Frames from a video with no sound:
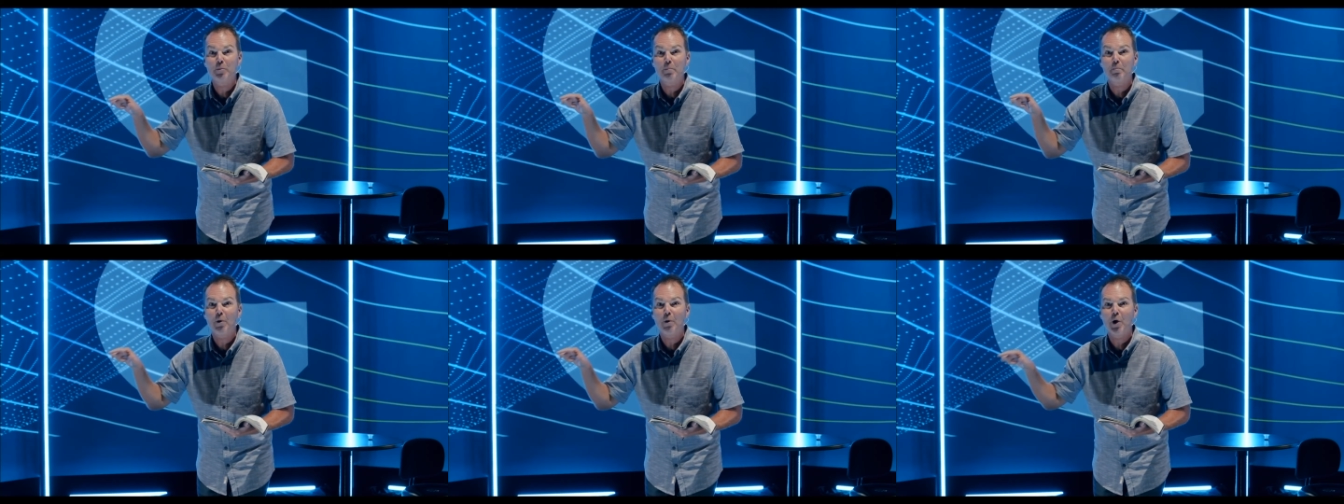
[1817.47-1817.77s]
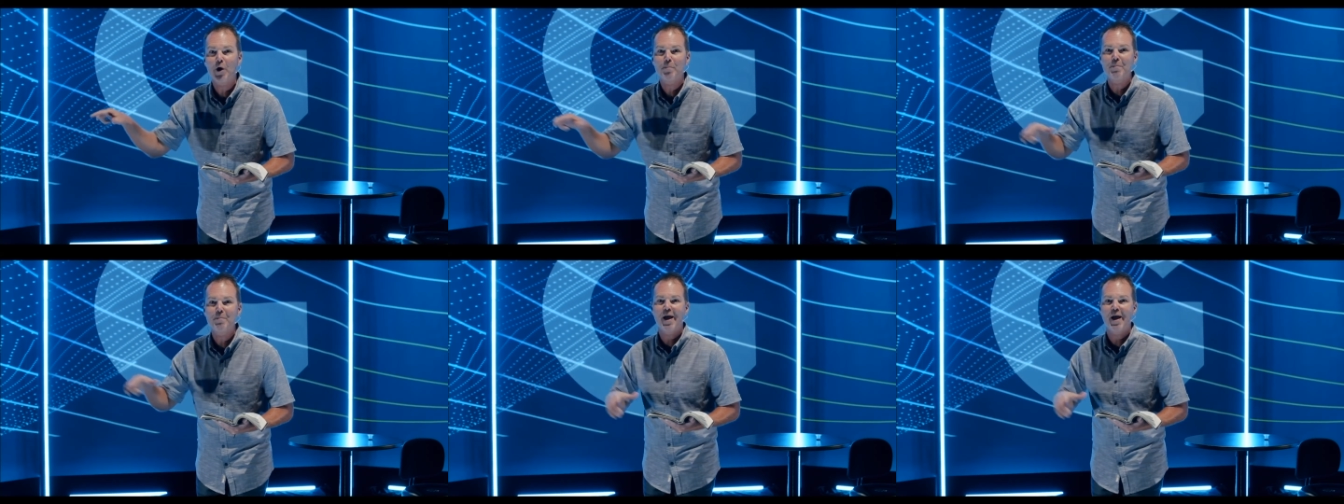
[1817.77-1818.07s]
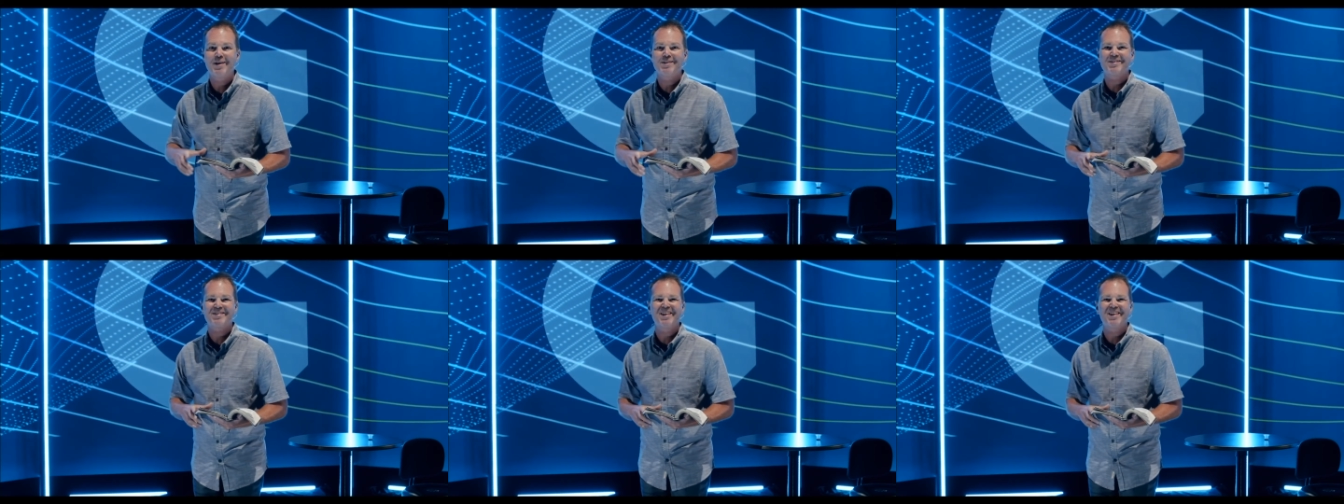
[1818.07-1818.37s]

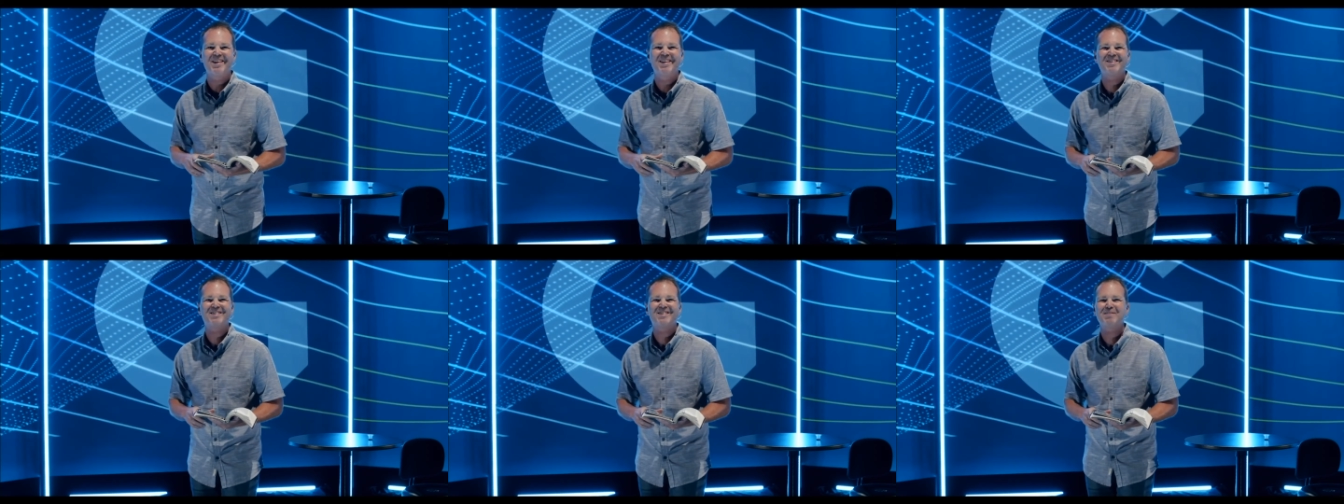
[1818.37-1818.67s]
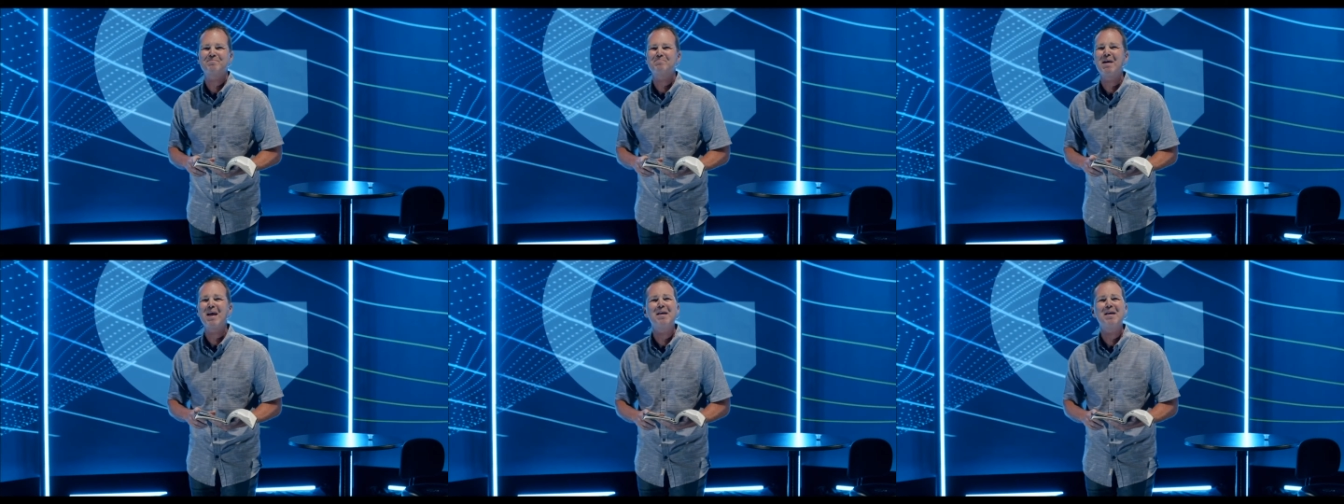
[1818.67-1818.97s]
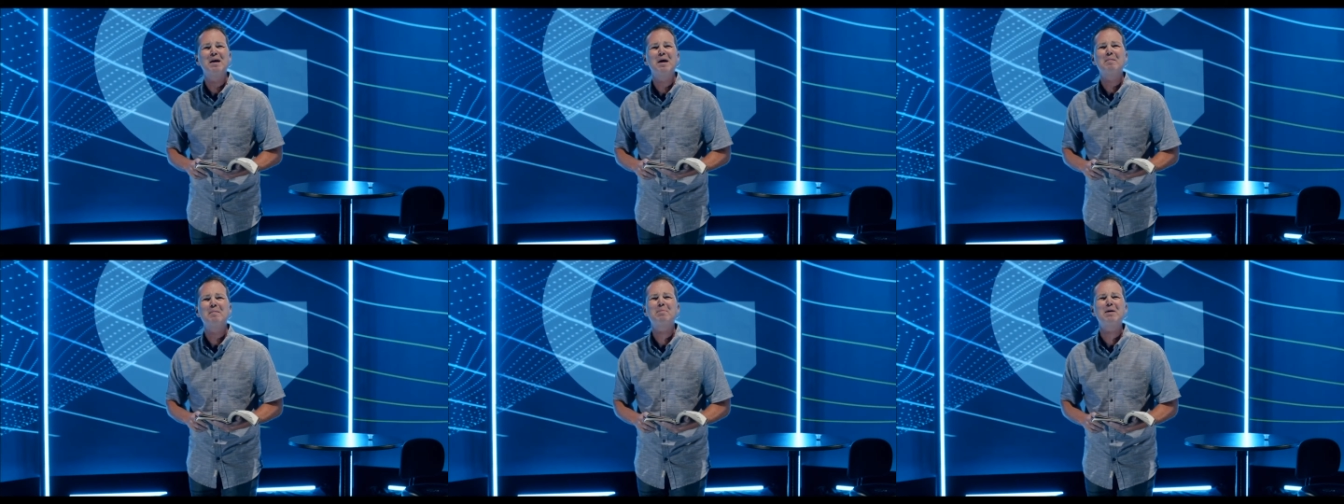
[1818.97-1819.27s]
Bartimaeus and they said, man,
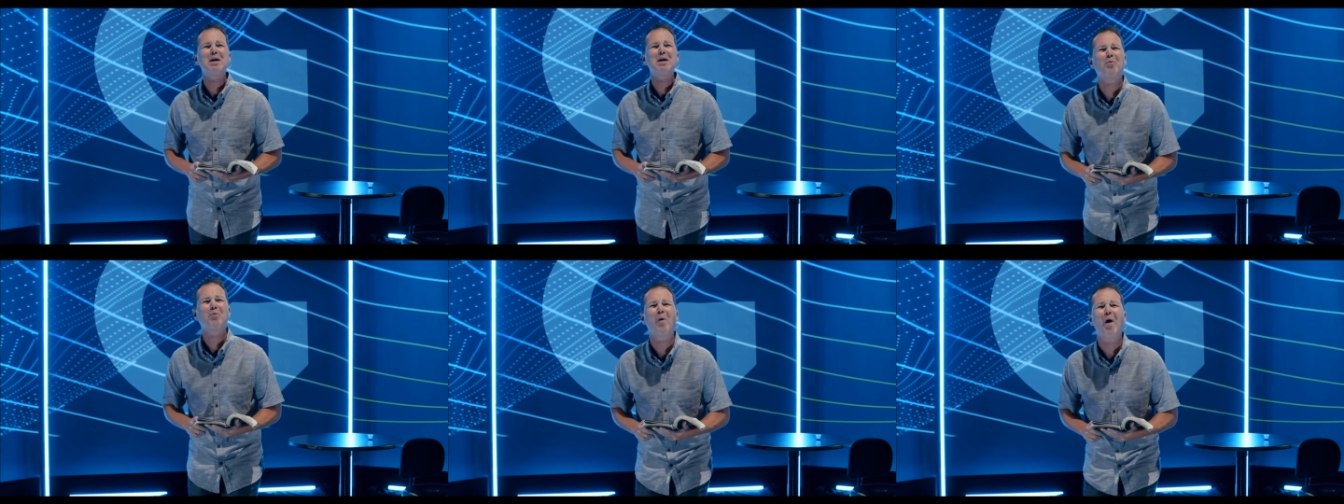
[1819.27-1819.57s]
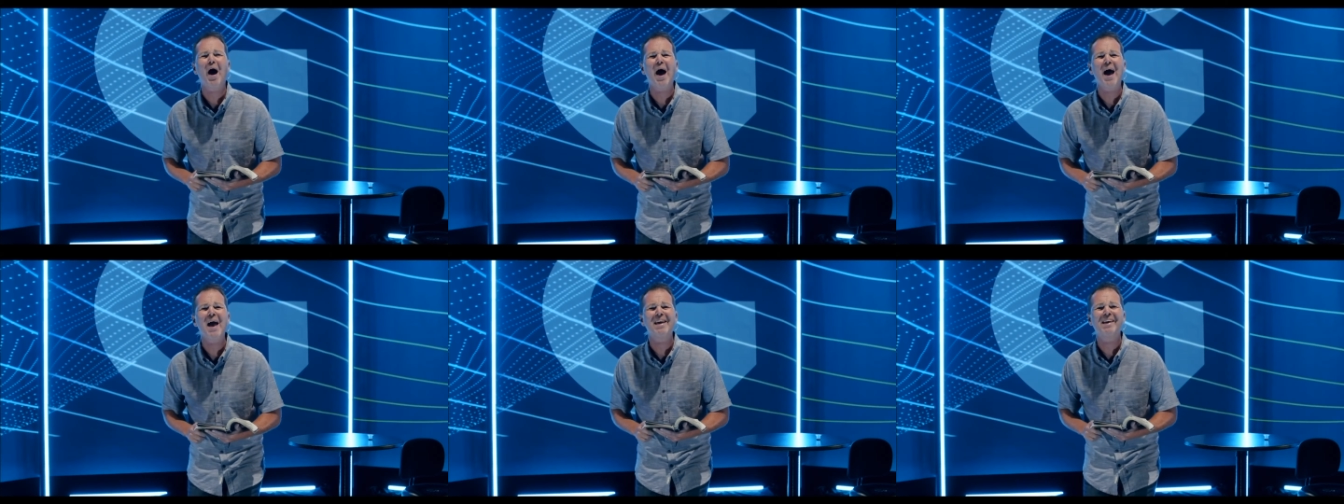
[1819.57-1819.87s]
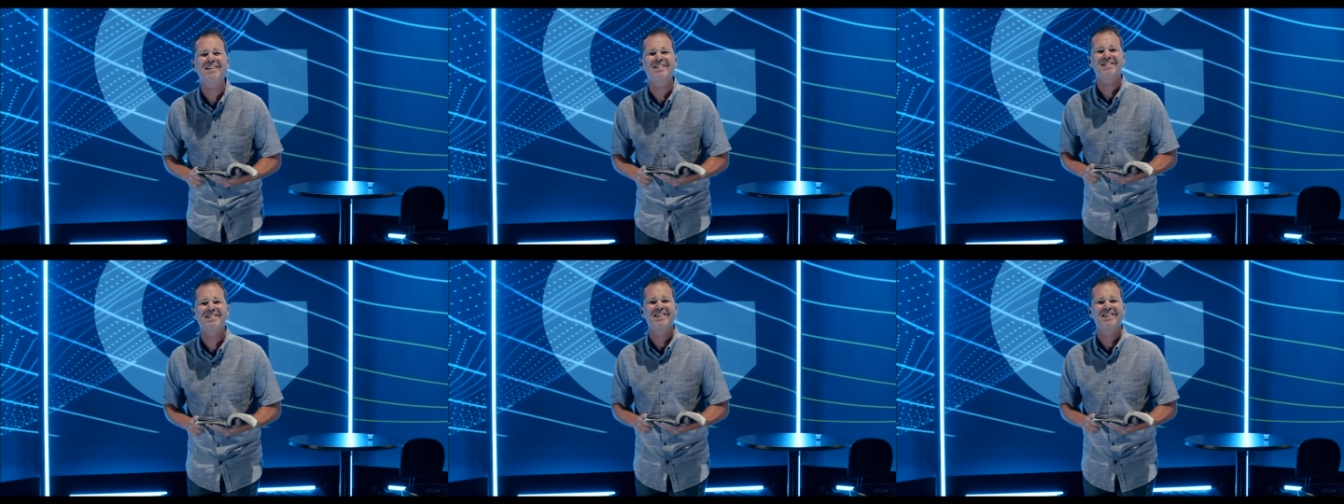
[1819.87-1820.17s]
be
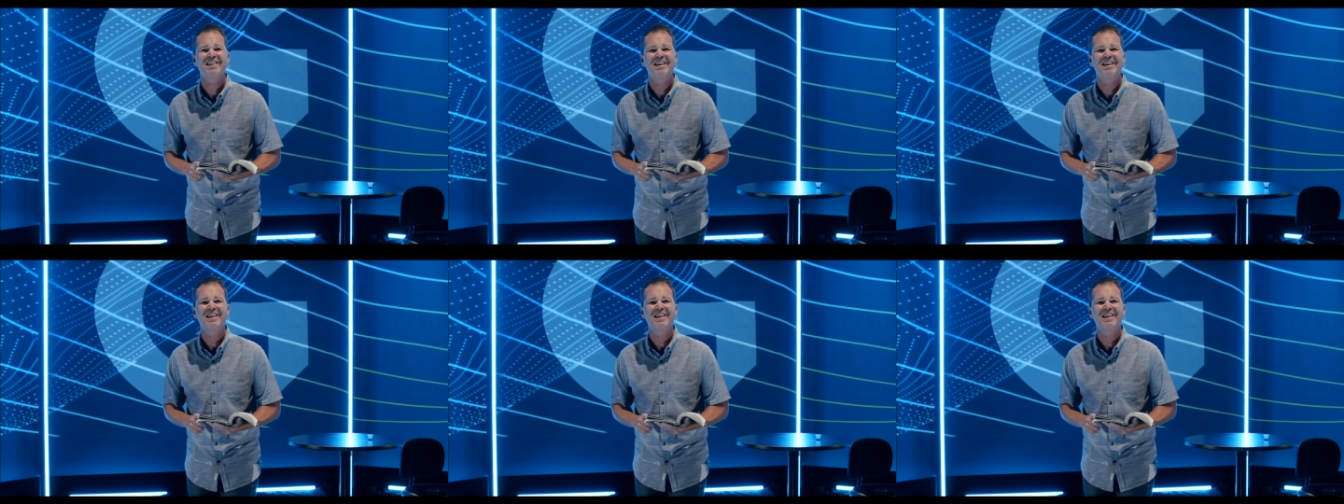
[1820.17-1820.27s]
quiet.